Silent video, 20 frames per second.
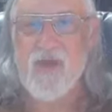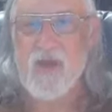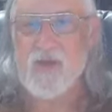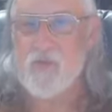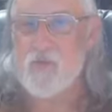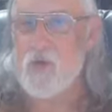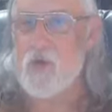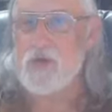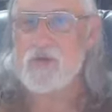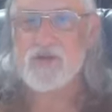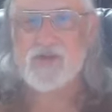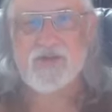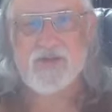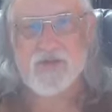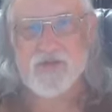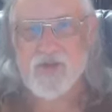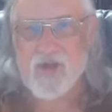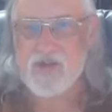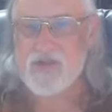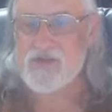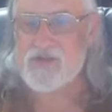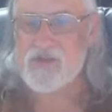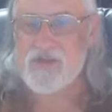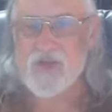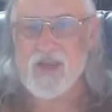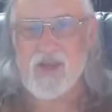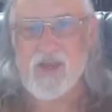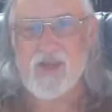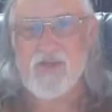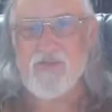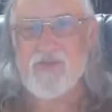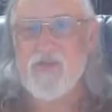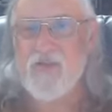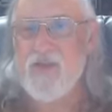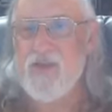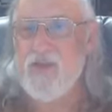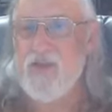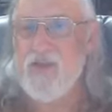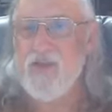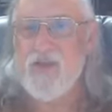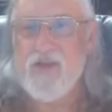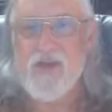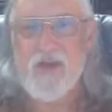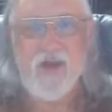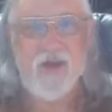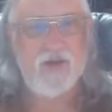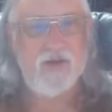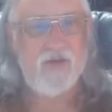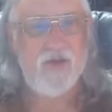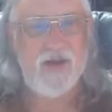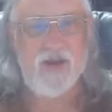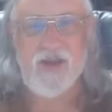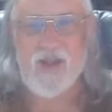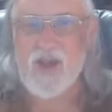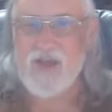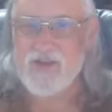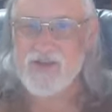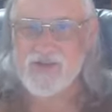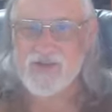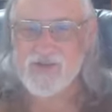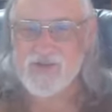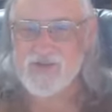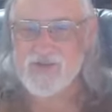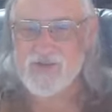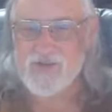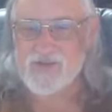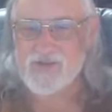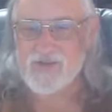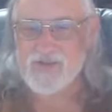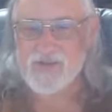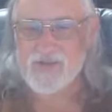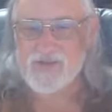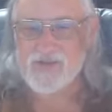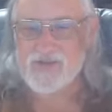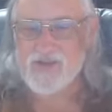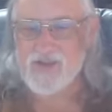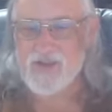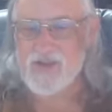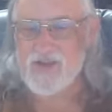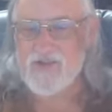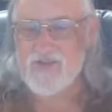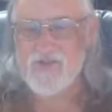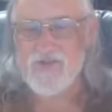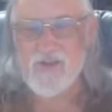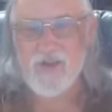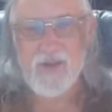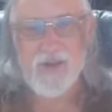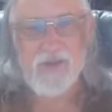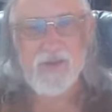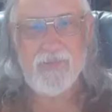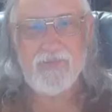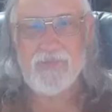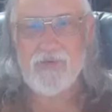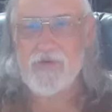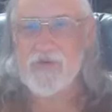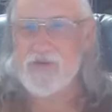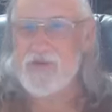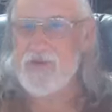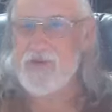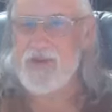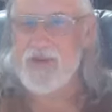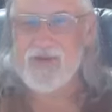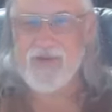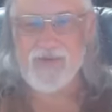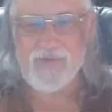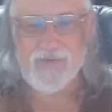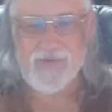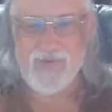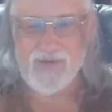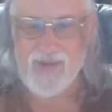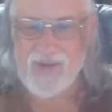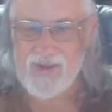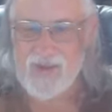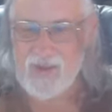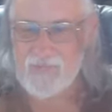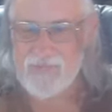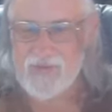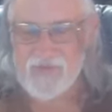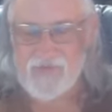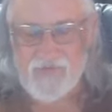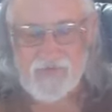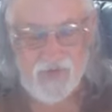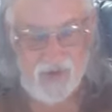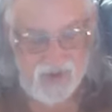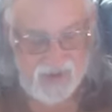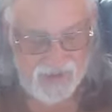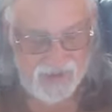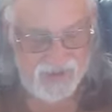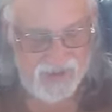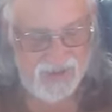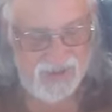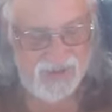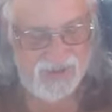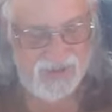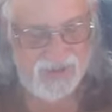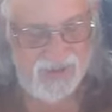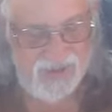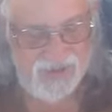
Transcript: Our works do not save. A great attitude does not save. Putting on a happy face does